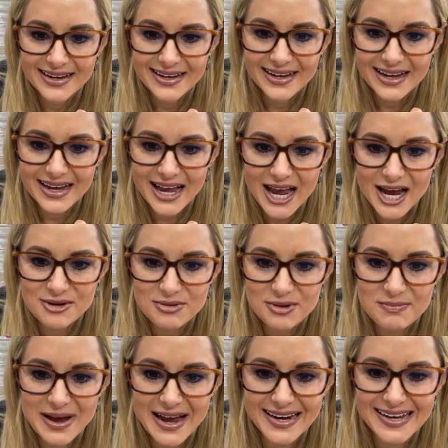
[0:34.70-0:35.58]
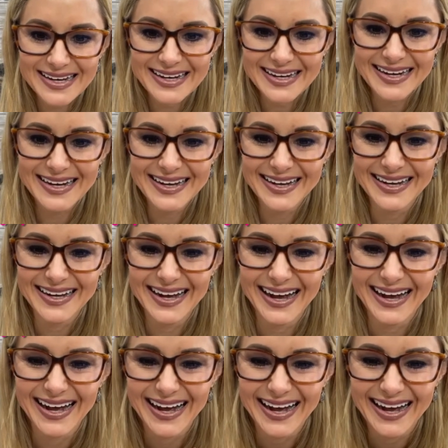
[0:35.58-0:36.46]
Hey, Rebecca.
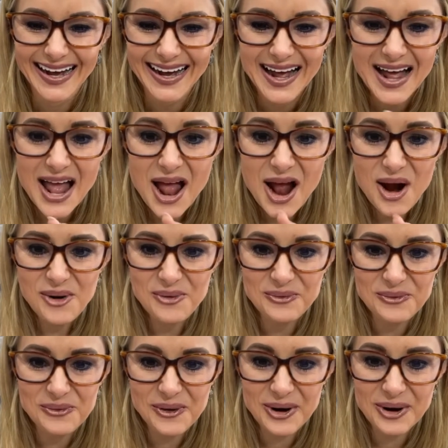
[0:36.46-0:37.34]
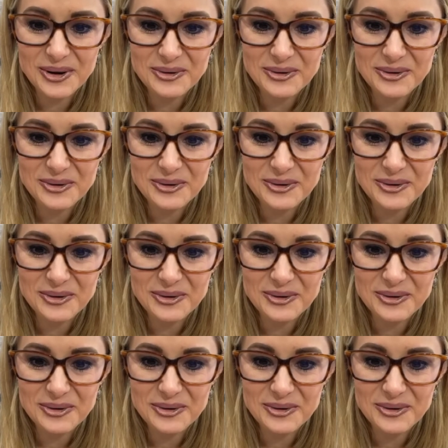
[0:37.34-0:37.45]
What